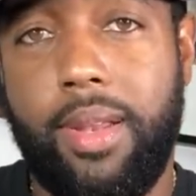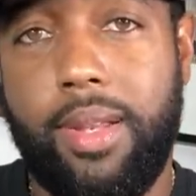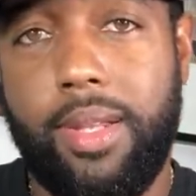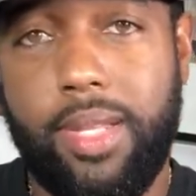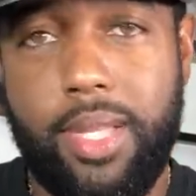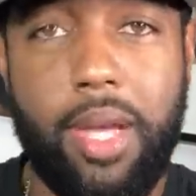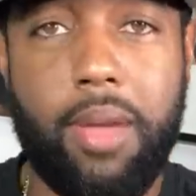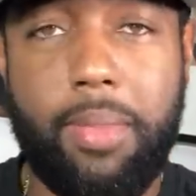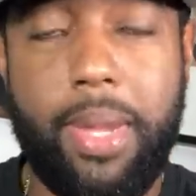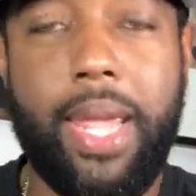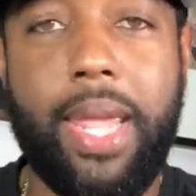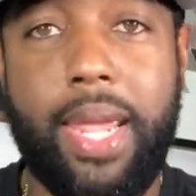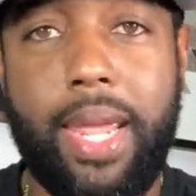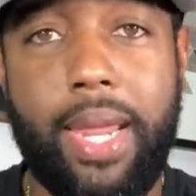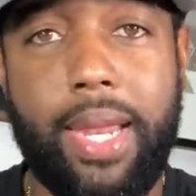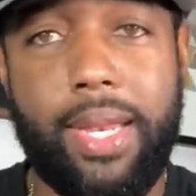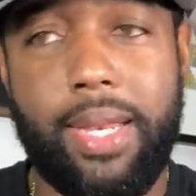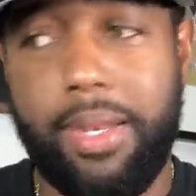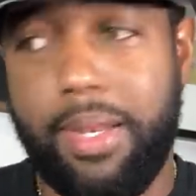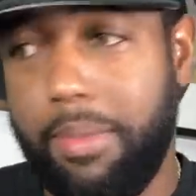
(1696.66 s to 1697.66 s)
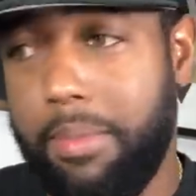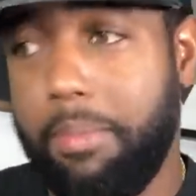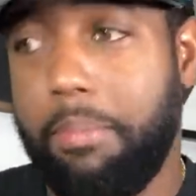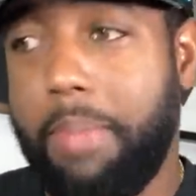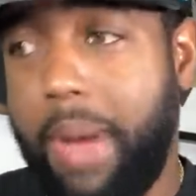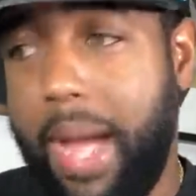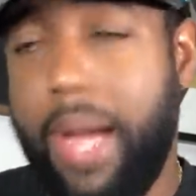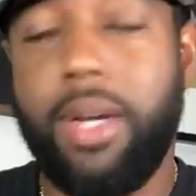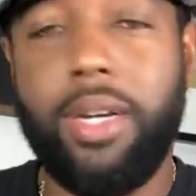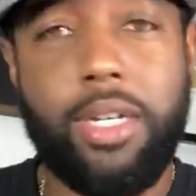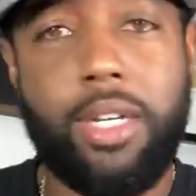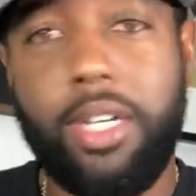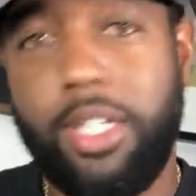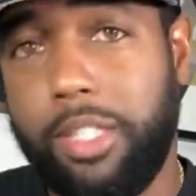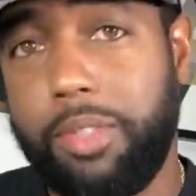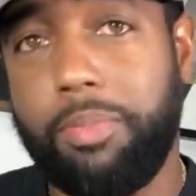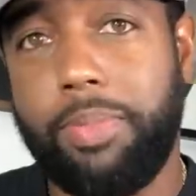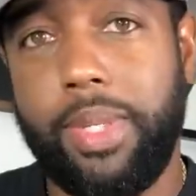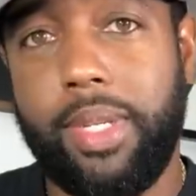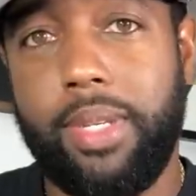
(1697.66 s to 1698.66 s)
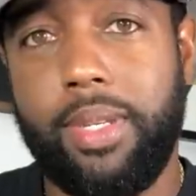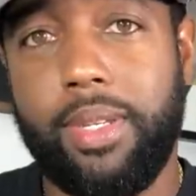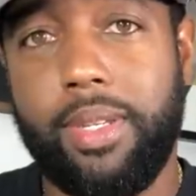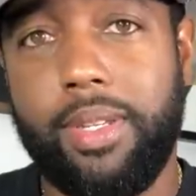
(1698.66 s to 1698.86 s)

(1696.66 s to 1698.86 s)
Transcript: the man, my husband?